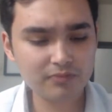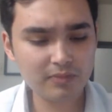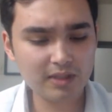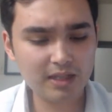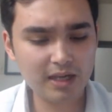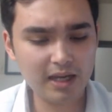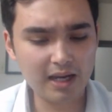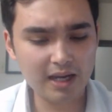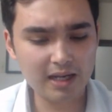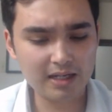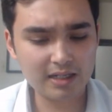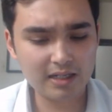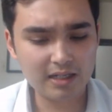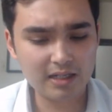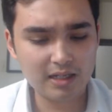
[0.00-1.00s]

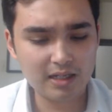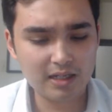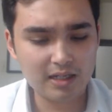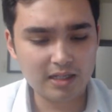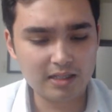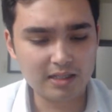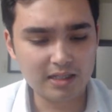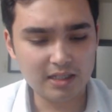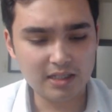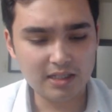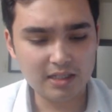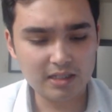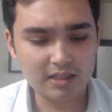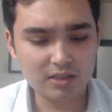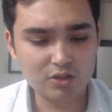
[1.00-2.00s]
And
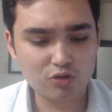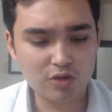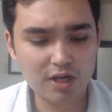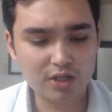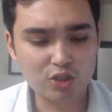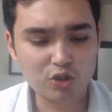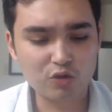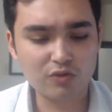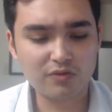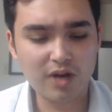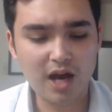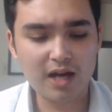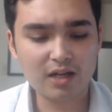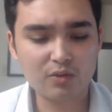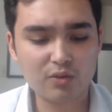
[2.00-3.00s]
the drug
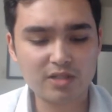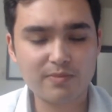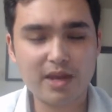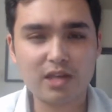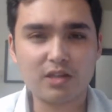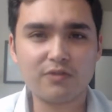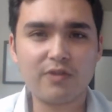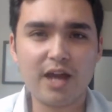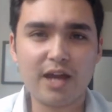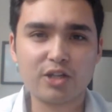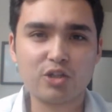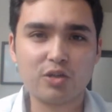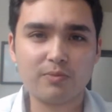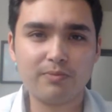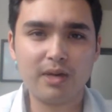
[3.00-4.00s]
Truvada was
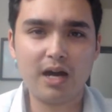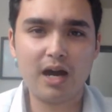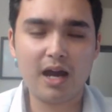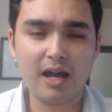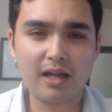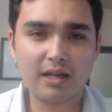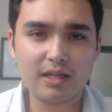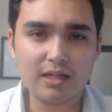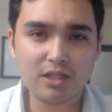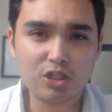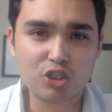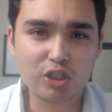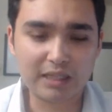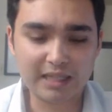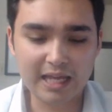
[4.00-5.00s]
manufactured by
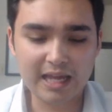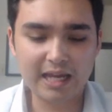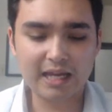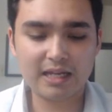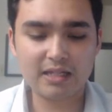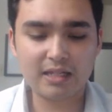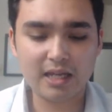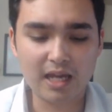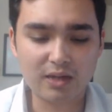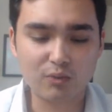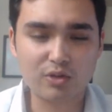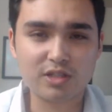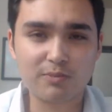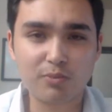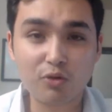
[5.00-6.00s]
Gilead and
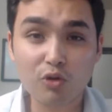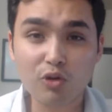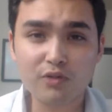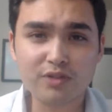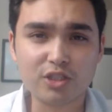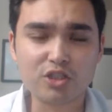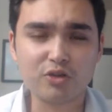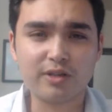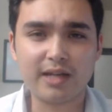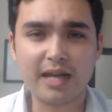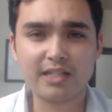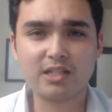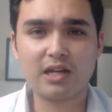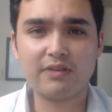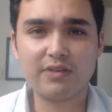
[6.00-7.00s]
was approved to
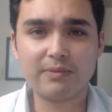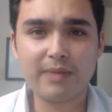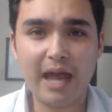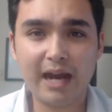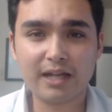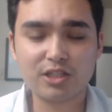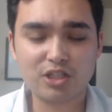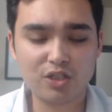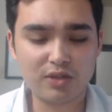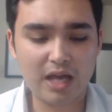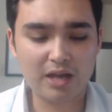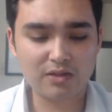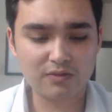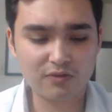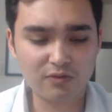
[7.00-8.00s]
treat HIV back in
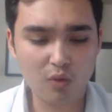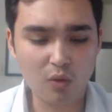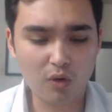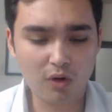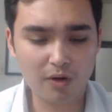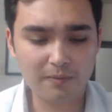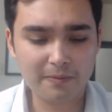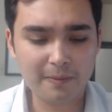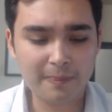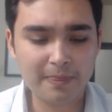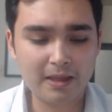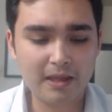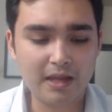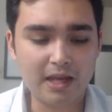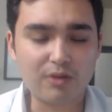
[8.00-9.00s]
2004.
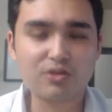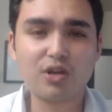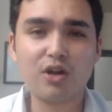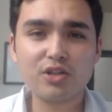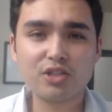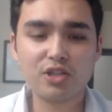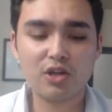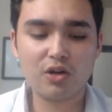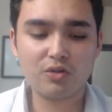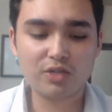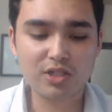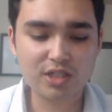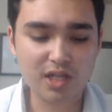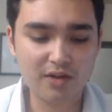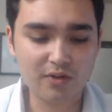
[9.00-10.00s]
It was also
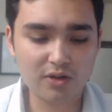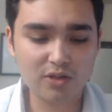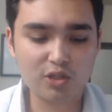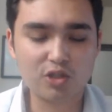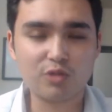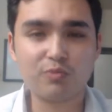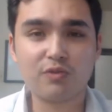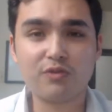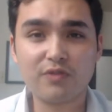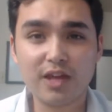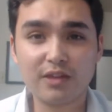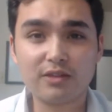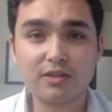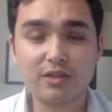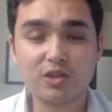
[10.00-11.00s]
discovered to
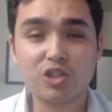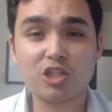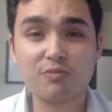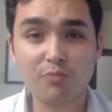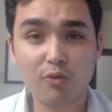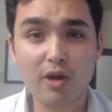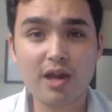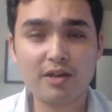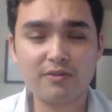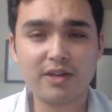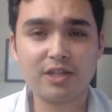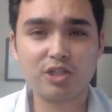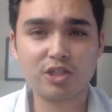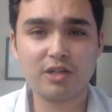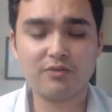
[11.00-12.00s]
prevent the spread of
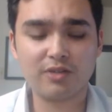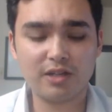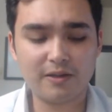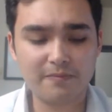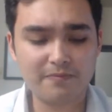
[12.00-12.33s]
HIV.